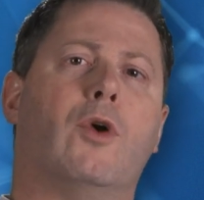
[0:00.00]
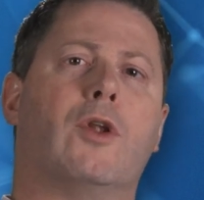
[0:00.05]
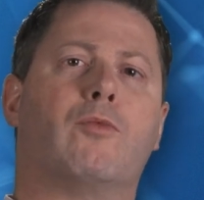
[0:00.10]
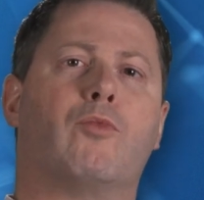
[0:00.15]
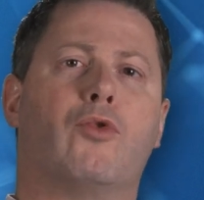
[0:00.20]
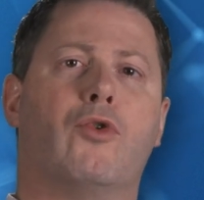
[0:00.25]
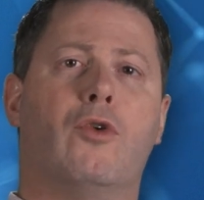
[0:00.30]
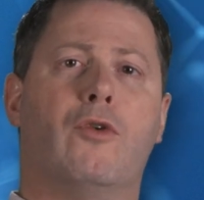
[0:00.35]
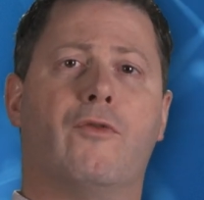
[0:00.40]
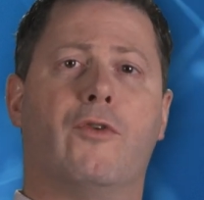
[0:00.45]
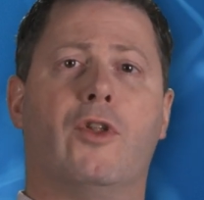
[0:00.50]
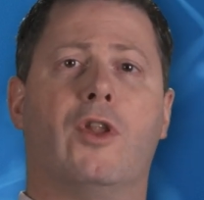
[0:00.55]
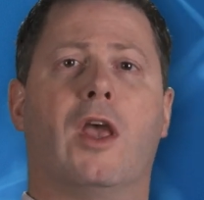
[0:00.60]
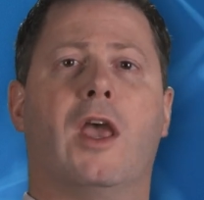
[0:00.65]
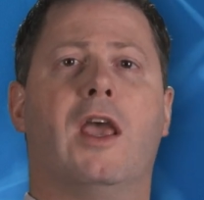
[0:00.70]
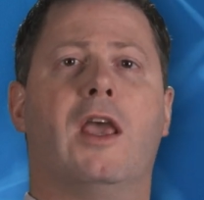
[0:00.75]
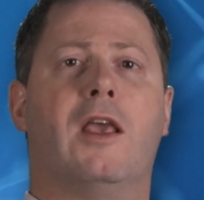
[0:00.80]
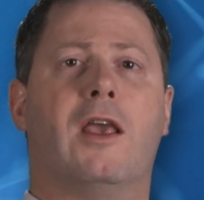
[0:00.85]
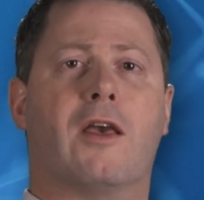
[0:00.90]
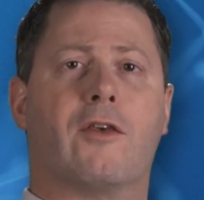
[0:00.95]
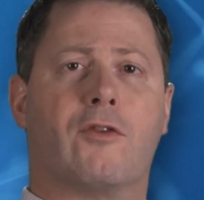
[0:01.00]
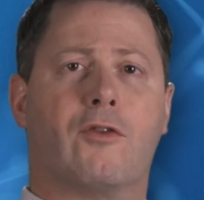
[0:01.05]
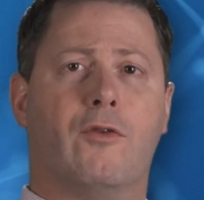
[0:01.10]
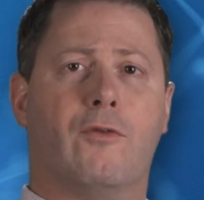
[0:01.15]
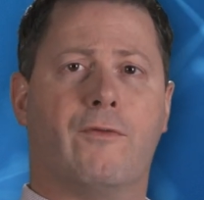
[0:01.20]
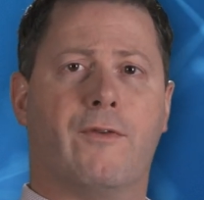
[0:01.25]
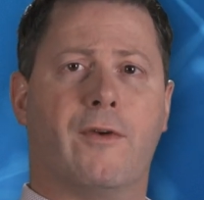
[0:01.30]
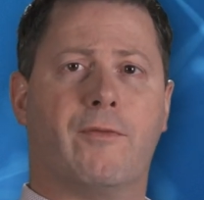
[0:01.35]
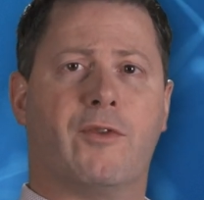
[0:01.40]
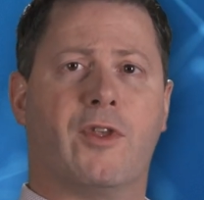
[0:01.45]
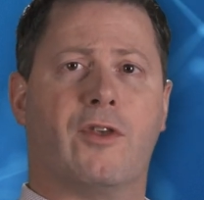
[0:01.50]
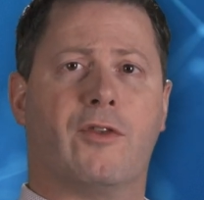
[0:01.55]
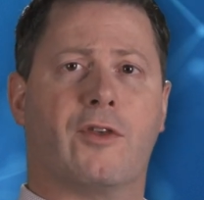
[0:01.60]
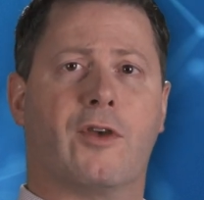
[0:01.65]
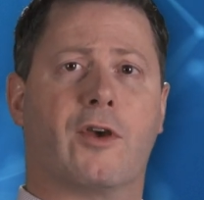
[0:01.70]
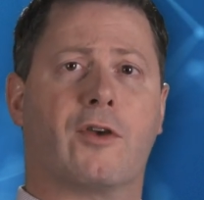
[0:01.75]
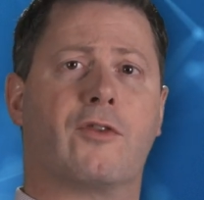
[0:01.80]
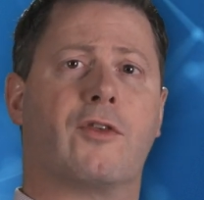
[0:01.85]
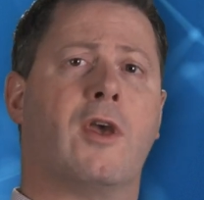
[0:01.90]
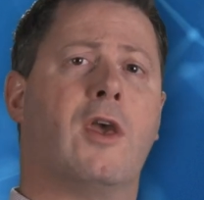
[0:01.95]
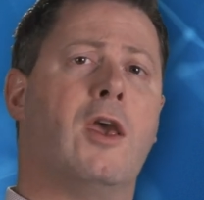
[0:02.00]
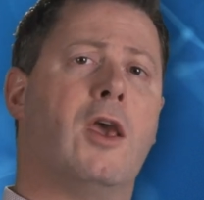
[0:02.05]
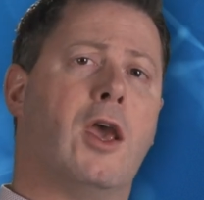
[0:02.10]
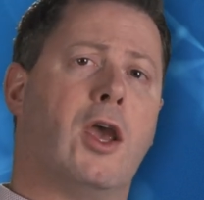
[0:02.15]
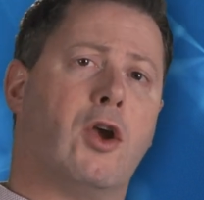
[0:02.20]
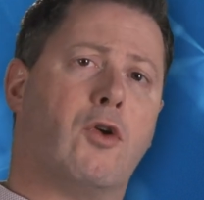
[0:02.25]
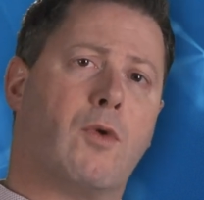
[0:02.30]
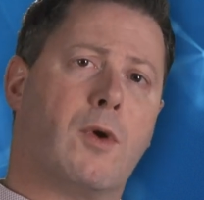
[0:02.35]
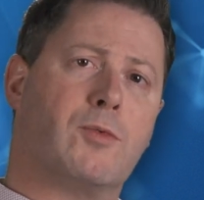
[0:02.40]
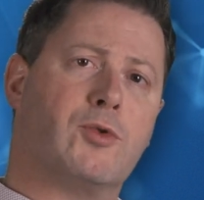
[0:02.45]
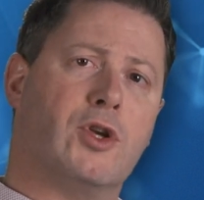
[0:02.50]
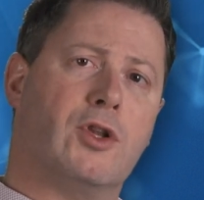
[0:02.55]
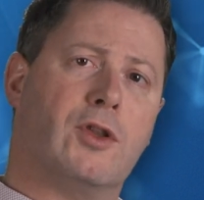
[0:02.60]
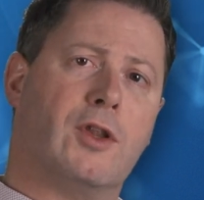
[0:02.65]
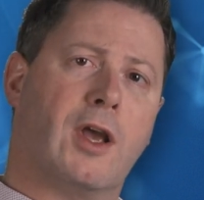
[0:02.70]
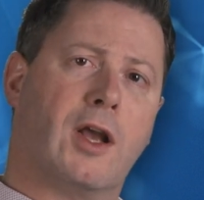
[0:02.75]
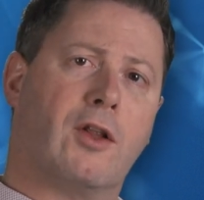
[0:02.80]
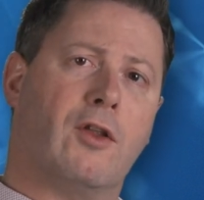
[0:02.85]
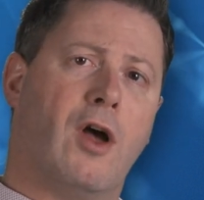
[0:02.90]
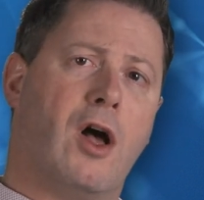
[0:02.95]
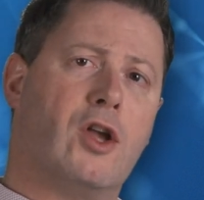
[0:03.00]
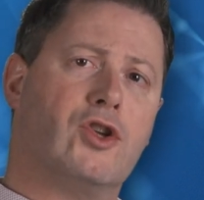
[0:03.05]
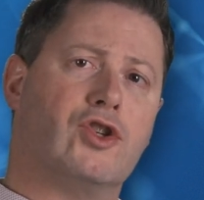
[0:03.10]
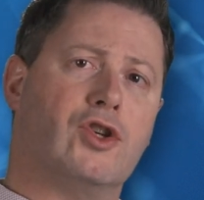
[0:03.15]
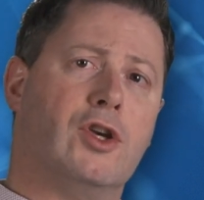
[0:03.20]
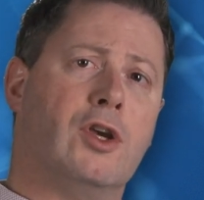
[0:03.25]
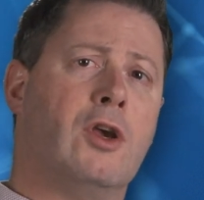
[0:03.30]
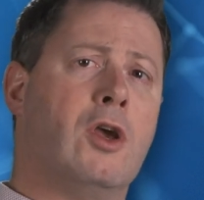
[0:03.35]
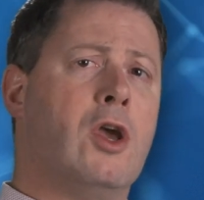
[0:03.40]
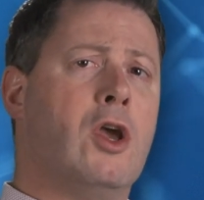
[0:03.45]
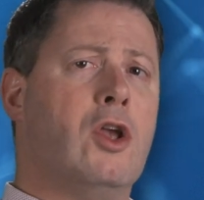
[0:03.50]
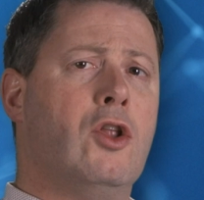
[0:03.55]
with proven A E S two fifty-six encryption technology